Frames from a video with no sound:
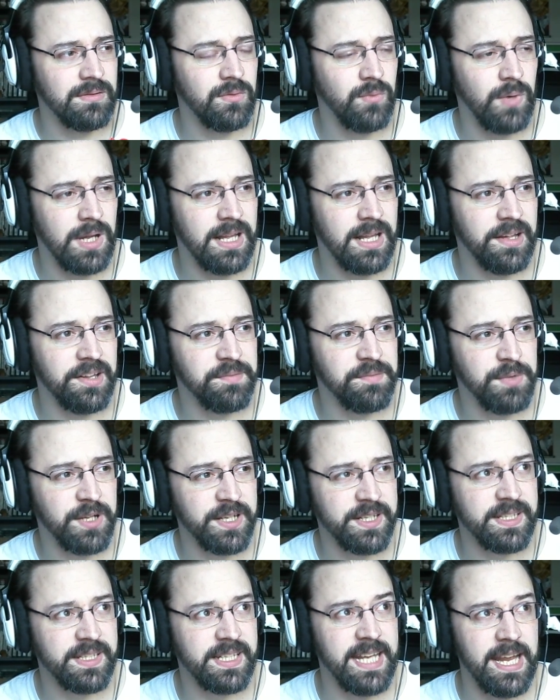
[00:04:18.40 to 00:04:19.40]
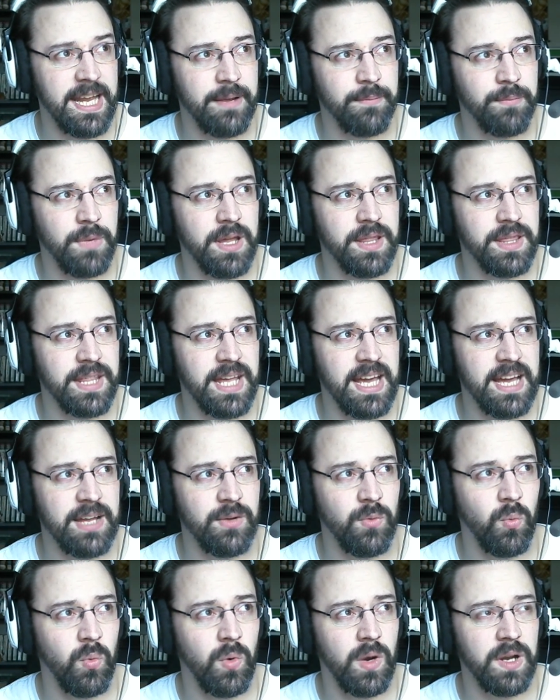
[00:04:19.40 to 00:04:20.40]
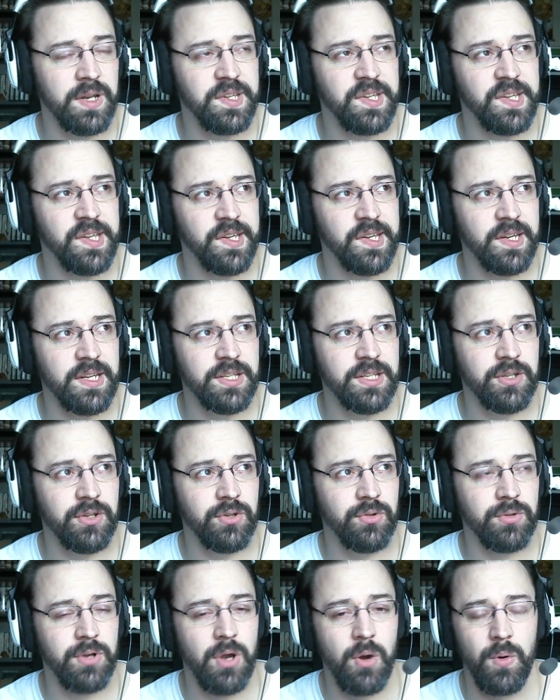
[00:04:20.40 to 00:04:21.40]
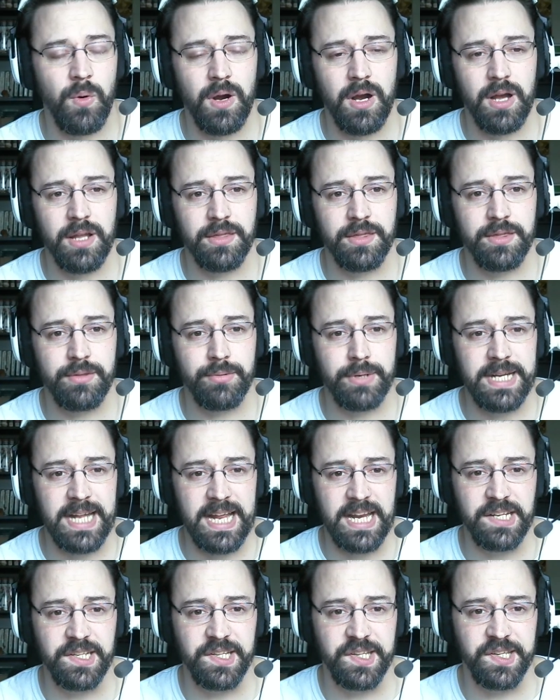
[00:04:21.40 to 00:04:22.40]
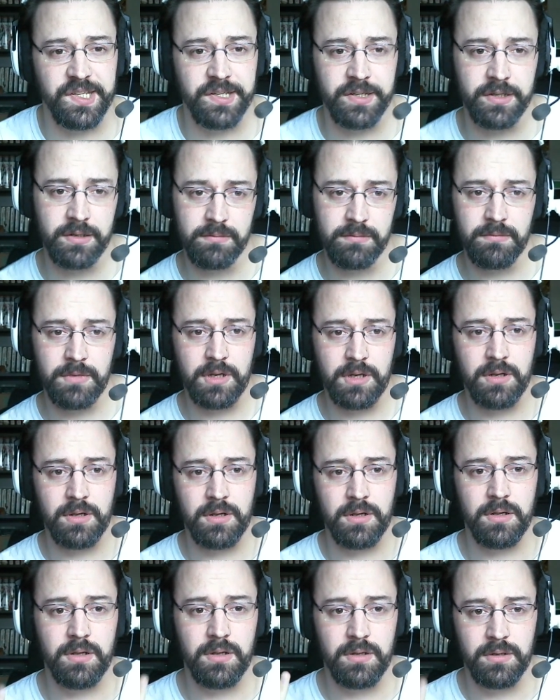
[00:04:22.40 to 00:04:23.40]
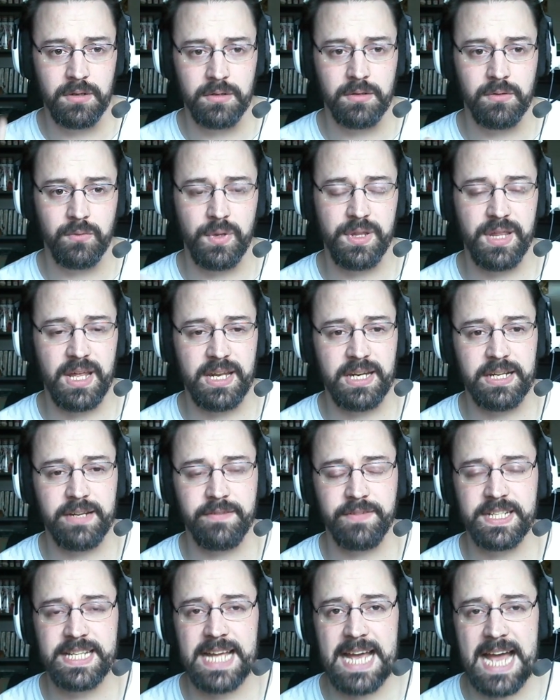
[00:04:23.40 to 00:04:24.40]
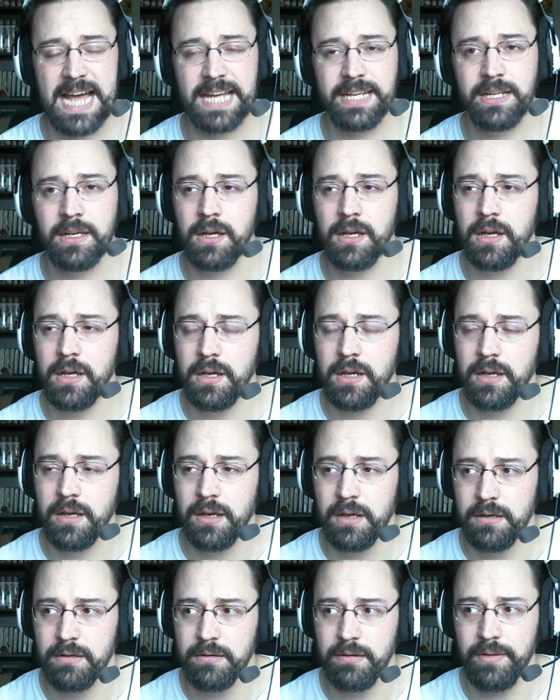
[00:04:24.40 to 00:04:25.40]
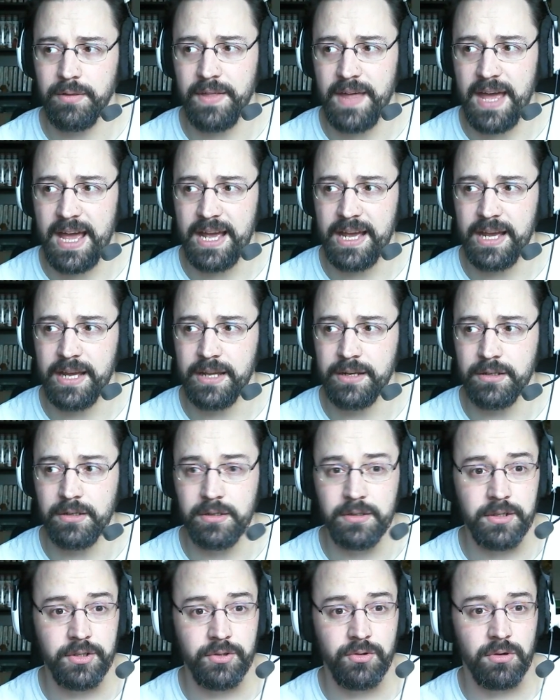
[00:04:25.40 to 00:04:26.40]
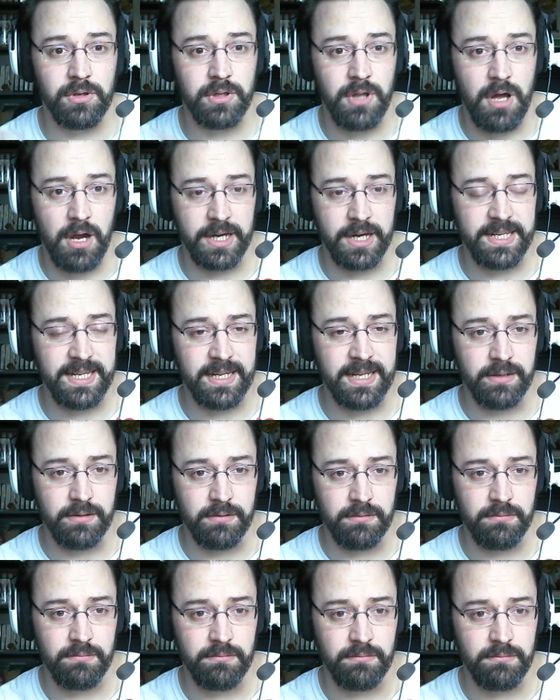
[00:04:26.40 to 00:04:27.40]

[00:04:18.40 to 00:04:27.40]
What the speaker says: while I was playing the game that once you go on 3 dates with any given dad, then you're locked in.